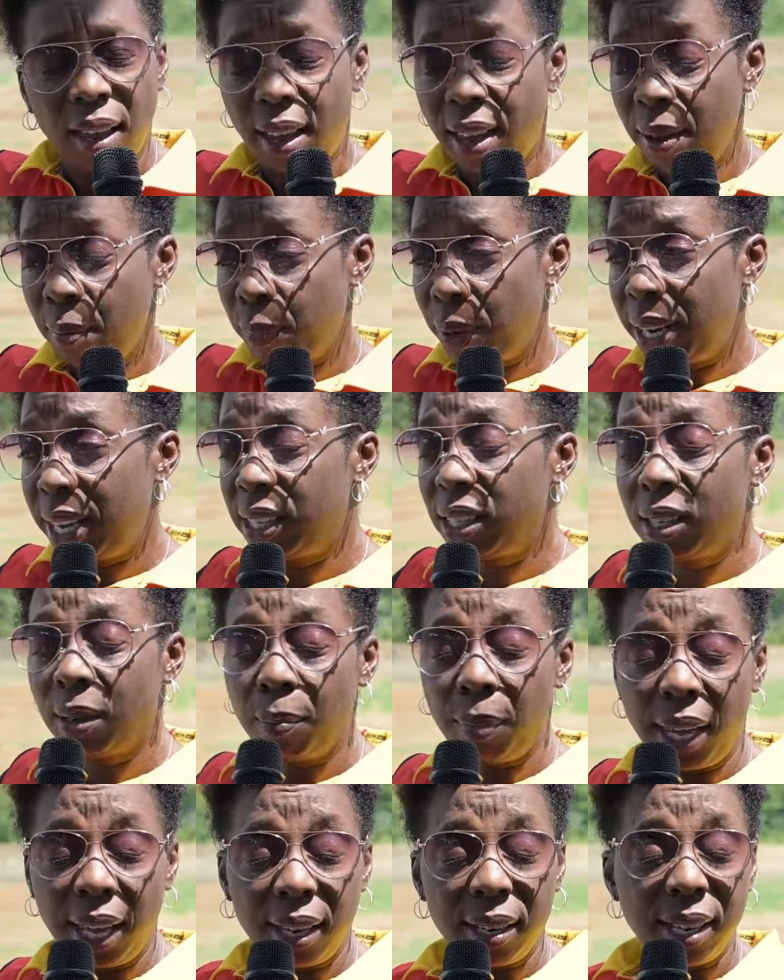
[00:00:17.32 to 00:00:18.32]
in place to
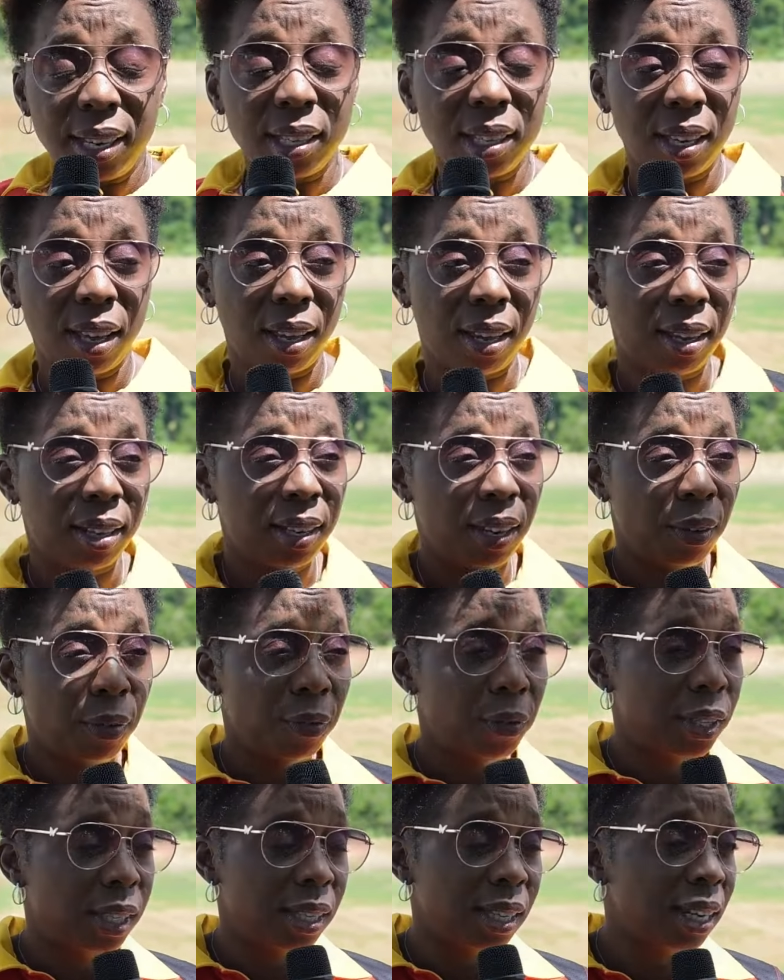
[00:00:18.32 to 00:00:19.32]
make this uh, the
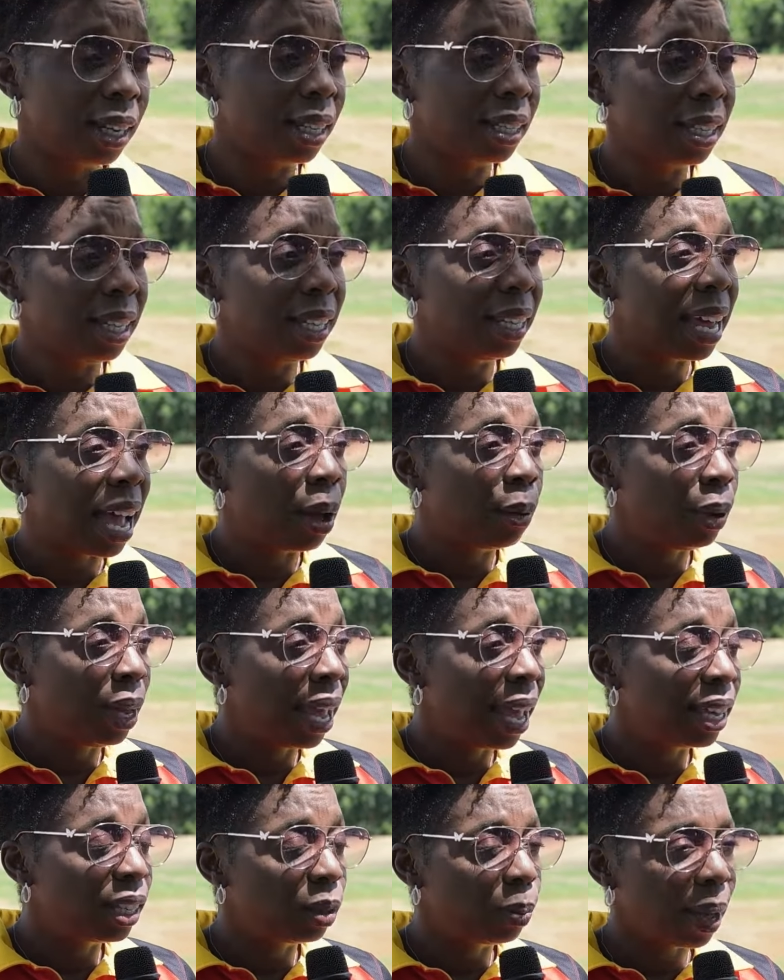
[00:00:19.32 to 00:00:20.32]
facility that we
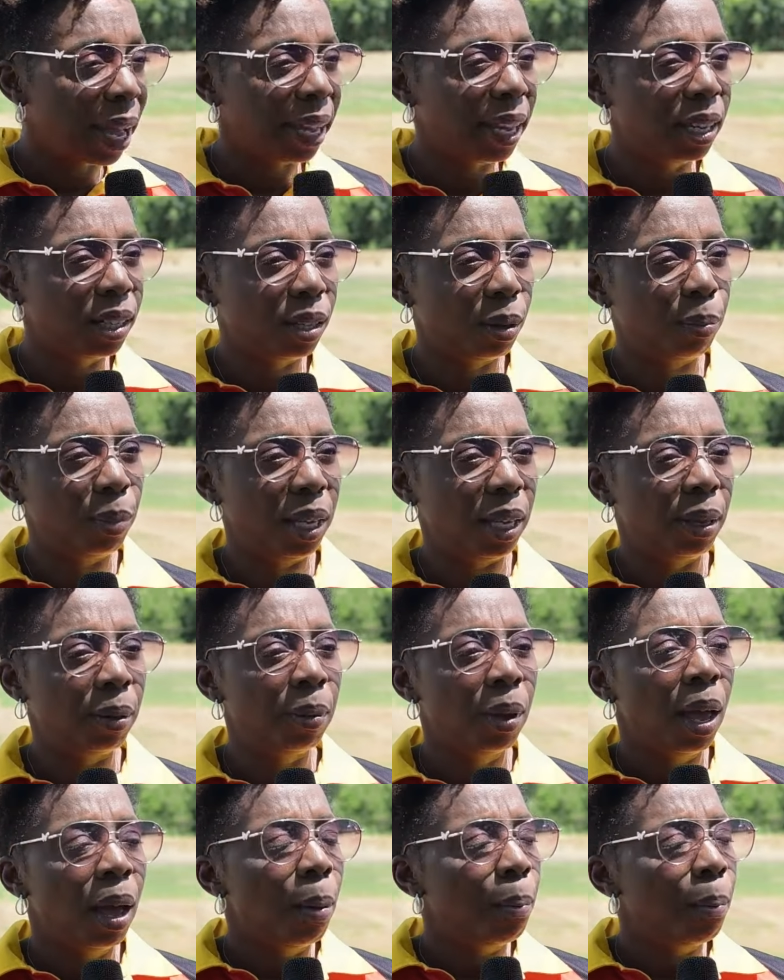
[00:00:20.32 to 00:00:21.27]
expect it to be,